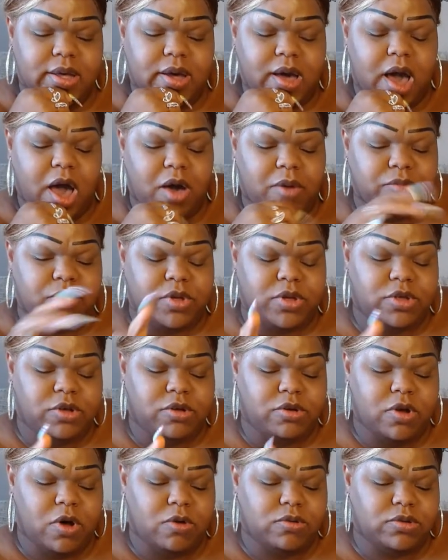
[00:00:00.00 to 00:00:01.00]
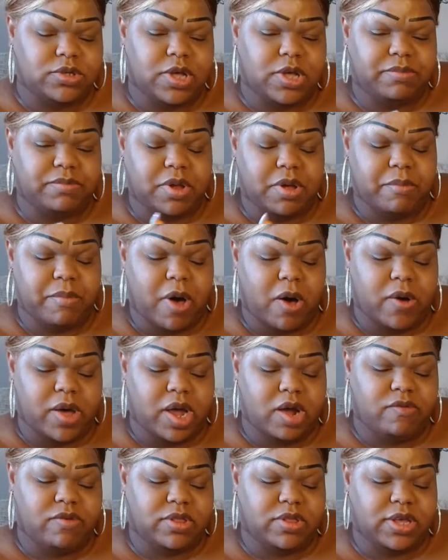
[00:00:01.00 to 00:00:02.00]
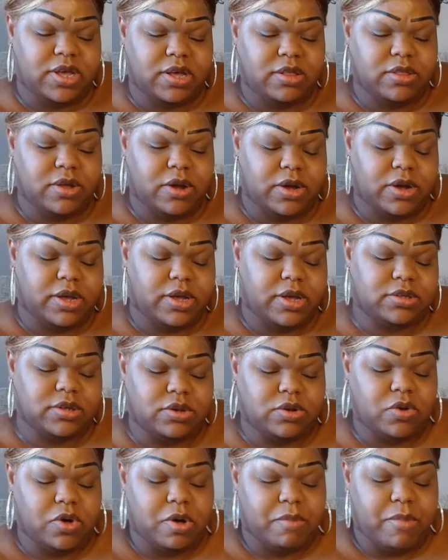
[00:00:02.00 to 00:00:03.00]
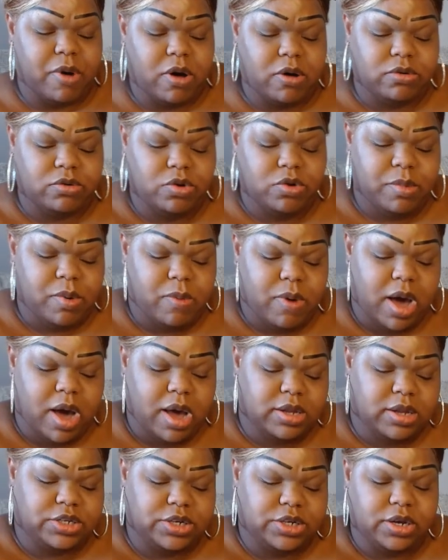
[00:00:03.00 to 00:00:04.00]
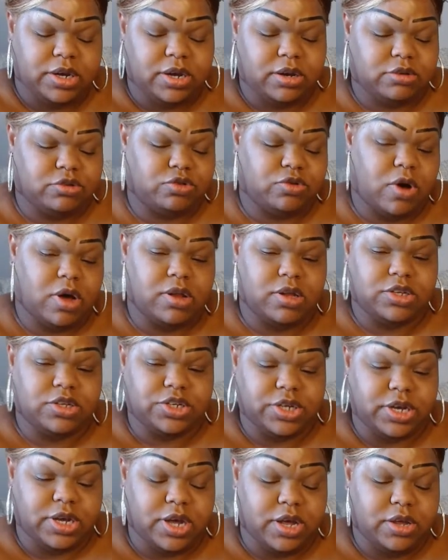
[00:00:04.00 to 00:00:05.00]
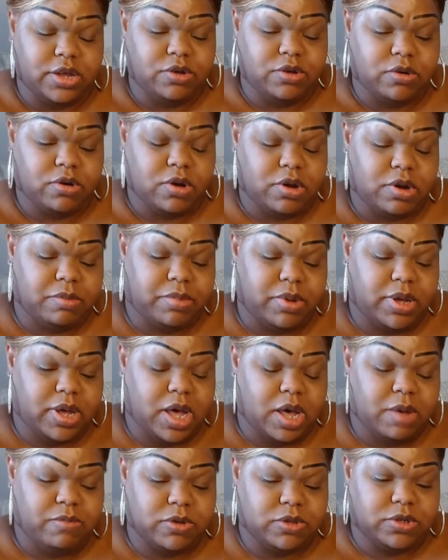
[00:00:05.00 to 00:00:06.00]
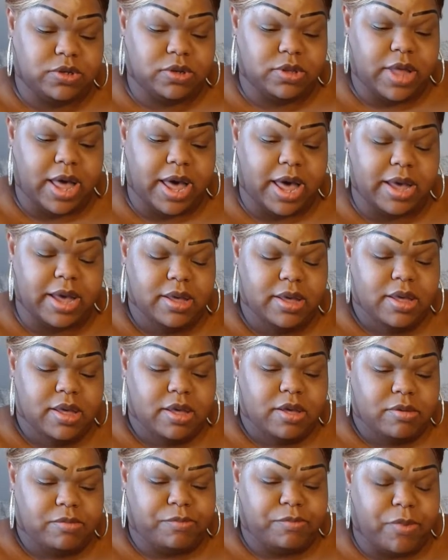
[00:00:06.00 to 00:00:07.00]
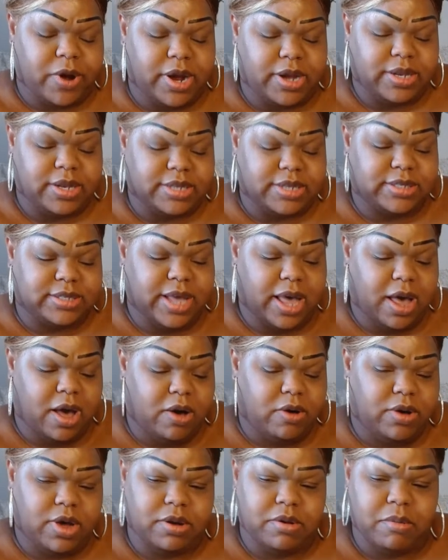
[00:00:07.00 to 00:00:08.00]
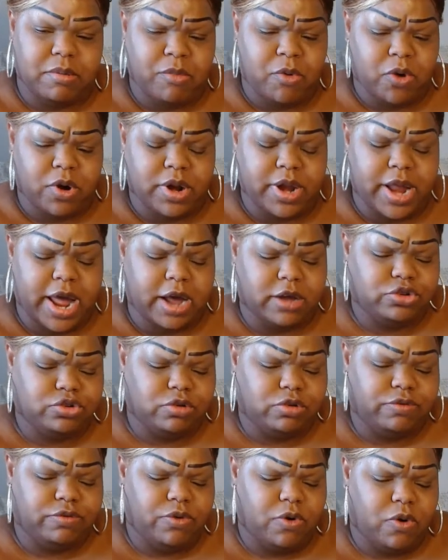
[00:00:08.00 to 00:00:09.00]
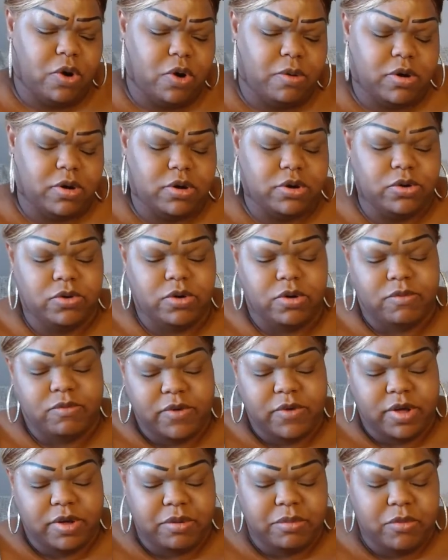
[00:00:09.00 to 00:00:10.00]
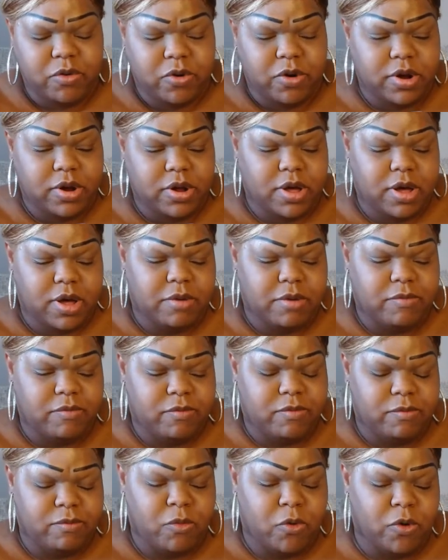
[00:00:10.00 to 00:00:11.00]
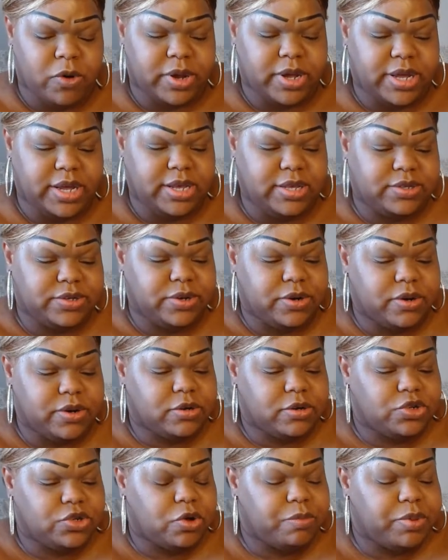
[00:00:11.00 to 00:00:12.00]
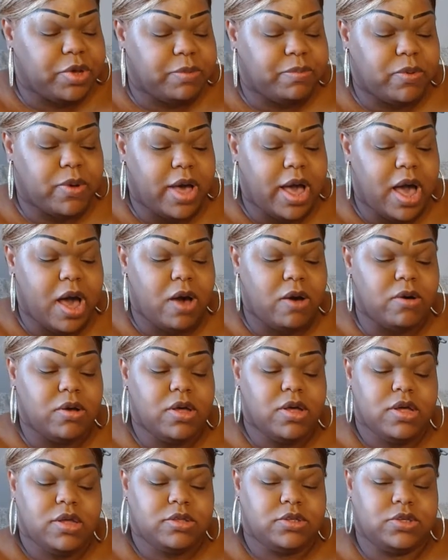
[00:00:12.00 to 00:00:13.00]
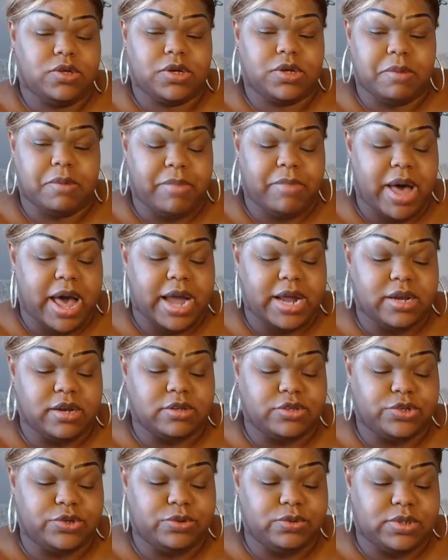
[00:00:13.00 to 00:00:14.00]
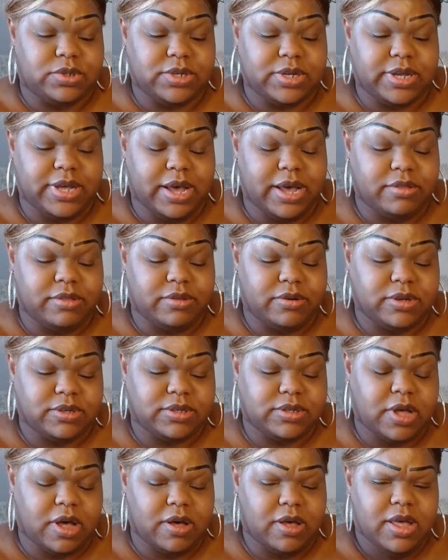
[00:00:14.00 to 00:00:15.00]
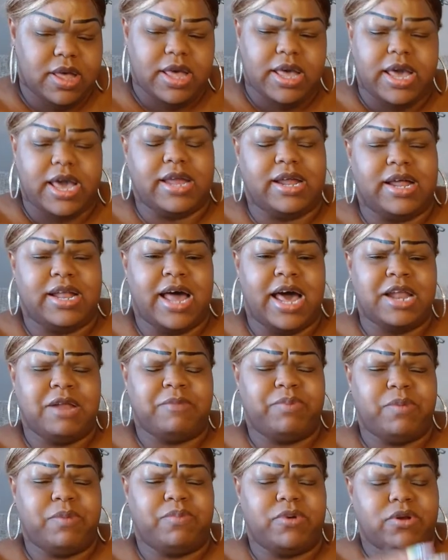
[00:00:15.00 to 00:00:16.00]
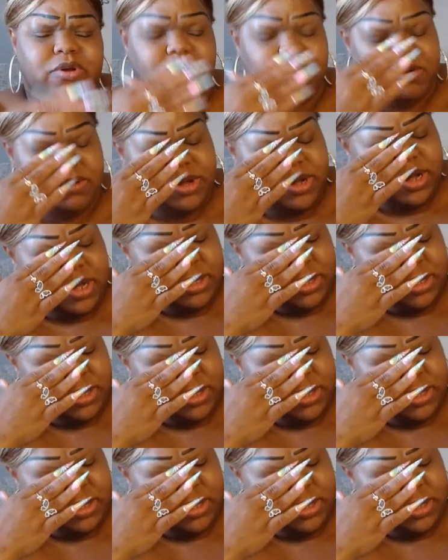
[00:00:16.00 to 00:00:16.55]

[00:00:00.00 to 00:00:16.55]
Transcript: Um, you know something about everything there is to know about numerology and astrology, and you're gonna be able to like break this down in a more natural form or do it way more um, more easier show people how to combine the two together and stuff and a lot of people do it